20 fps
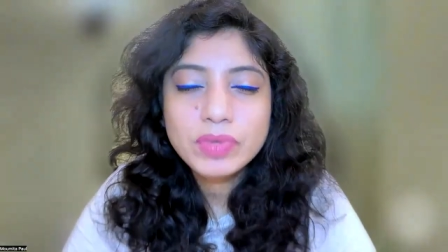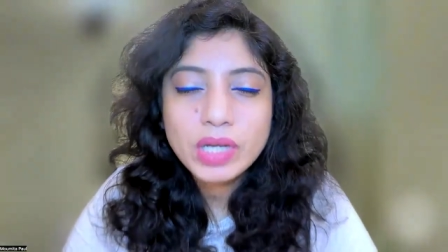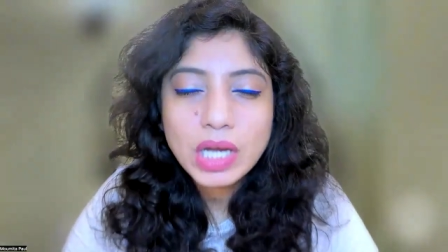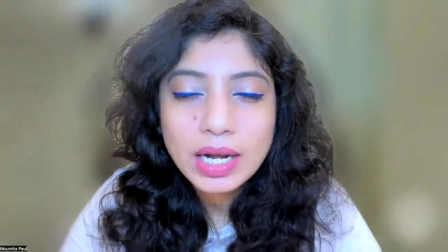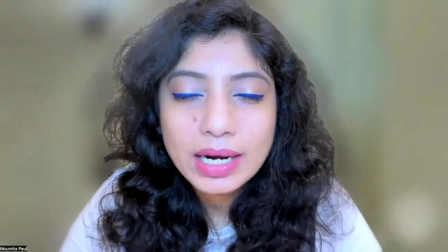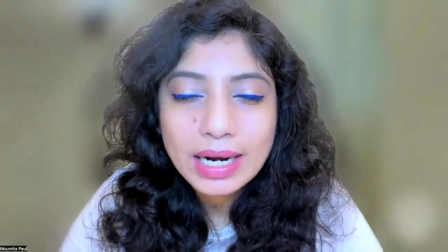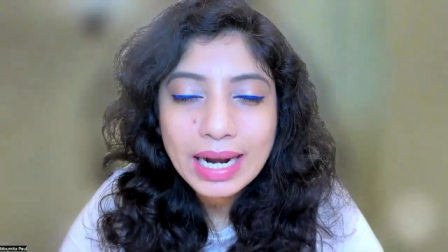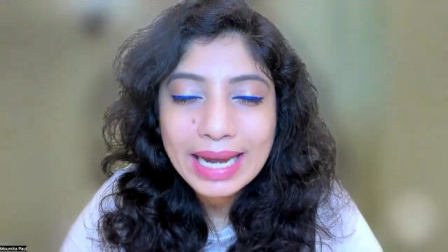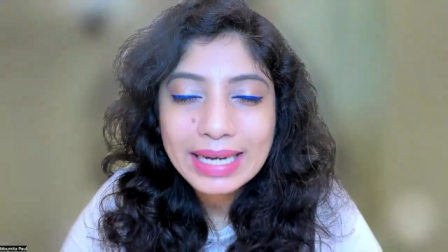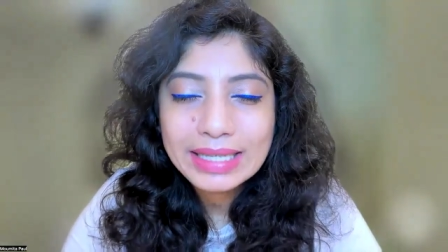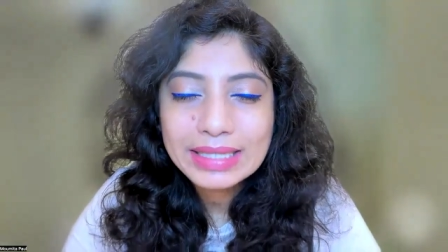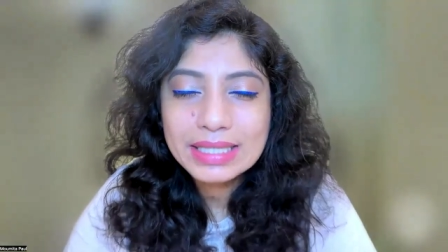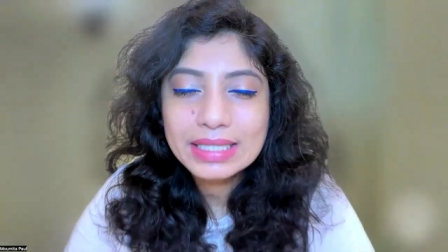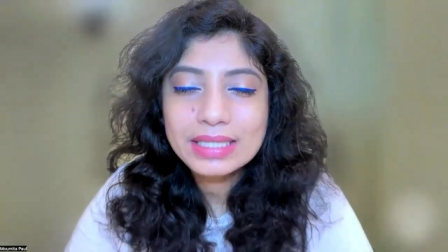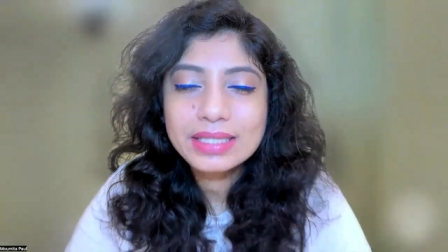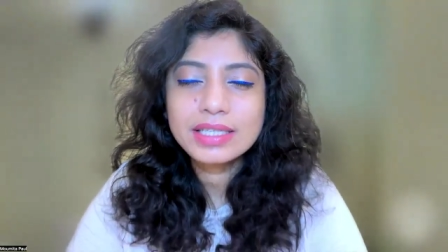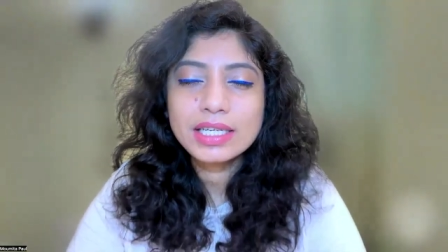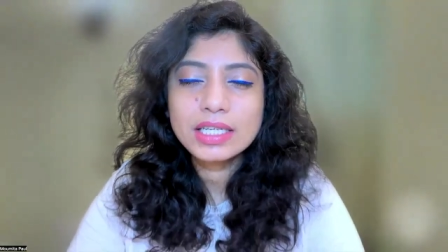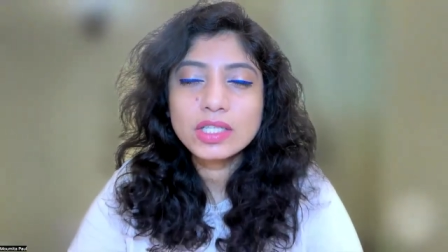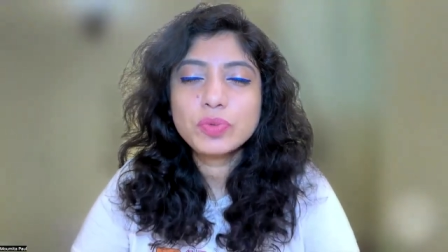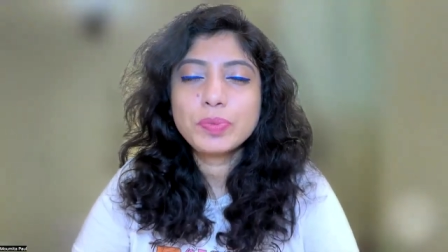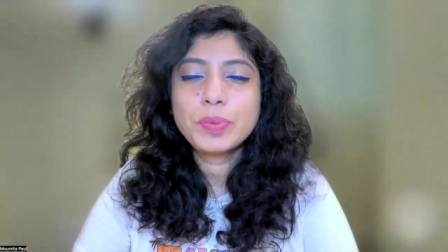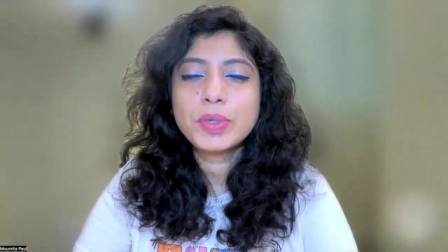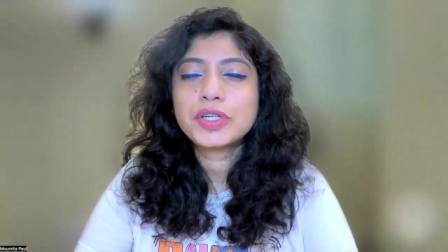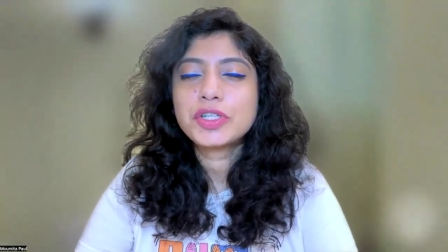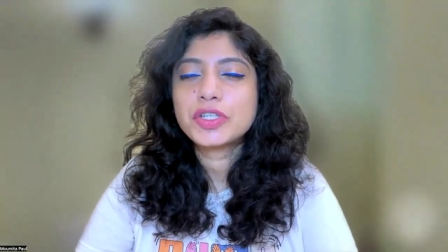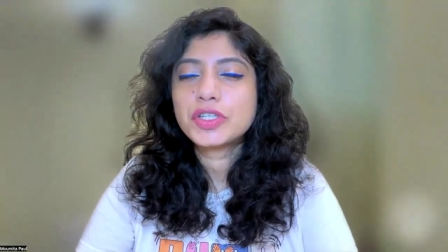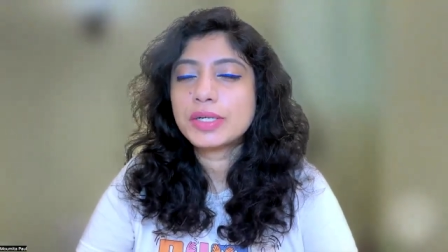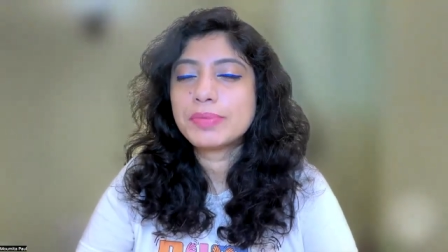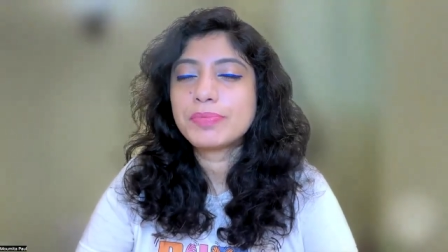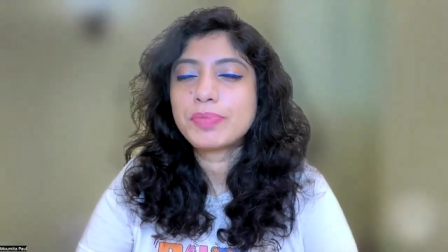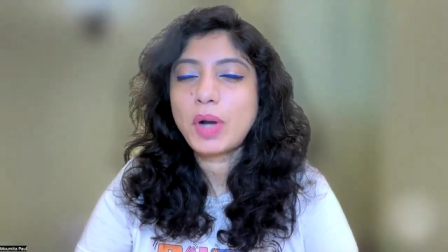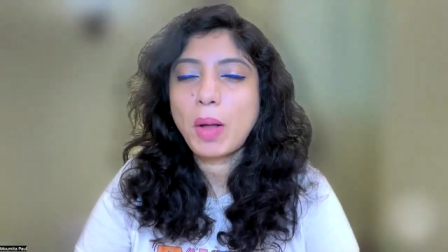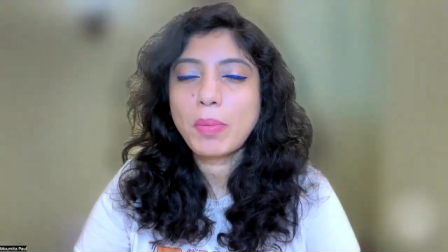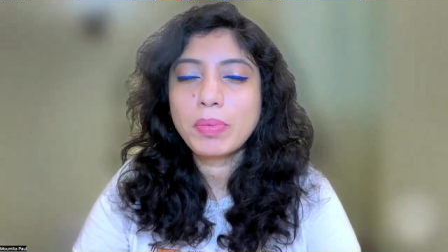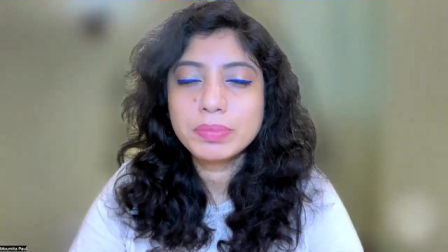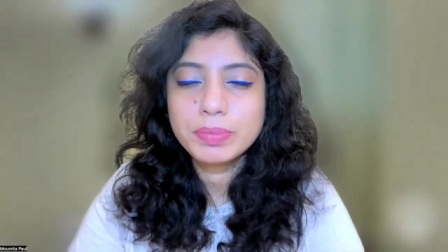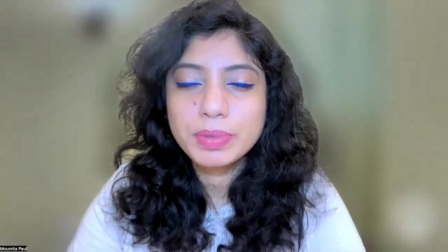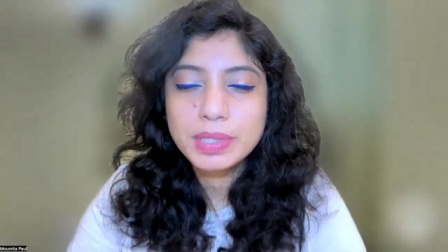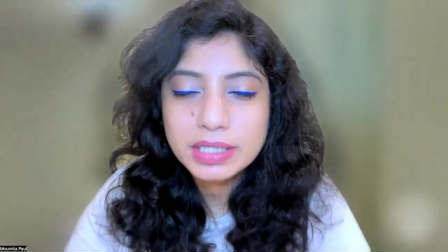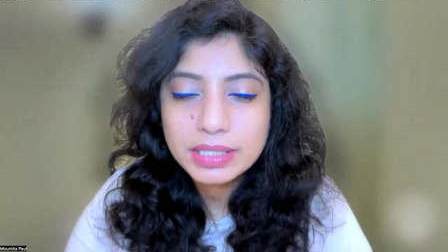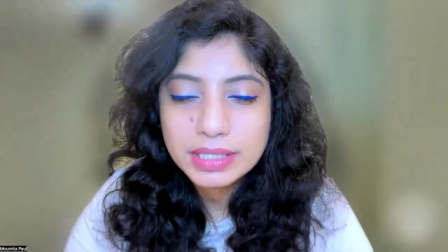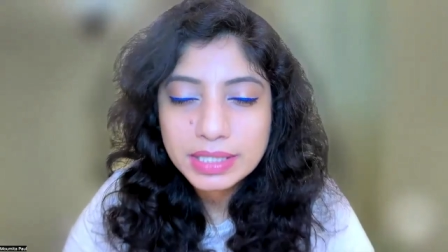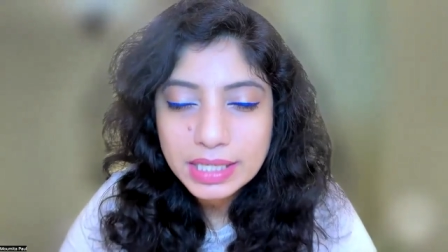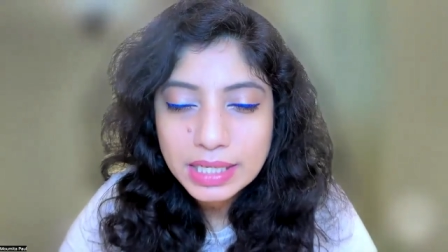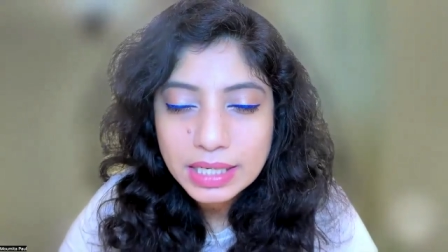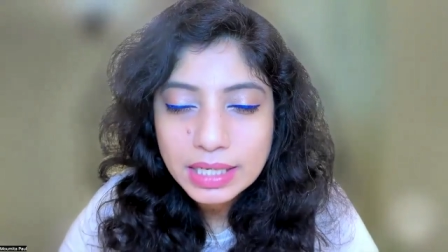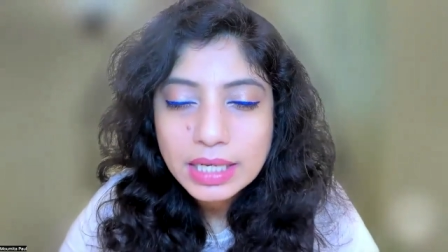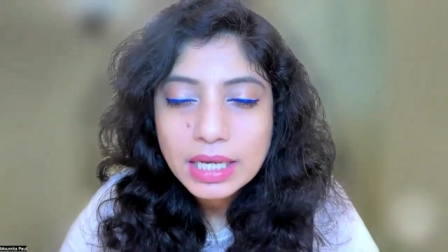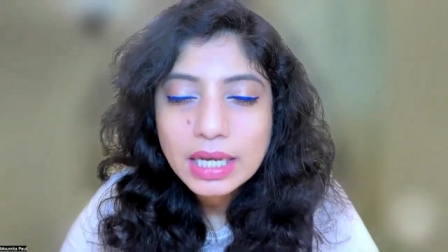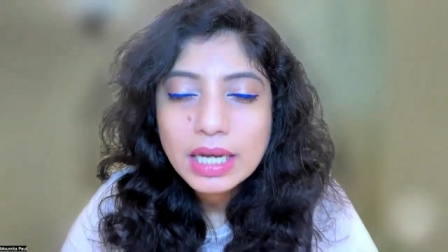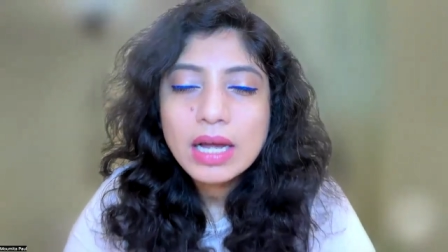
a 96% probability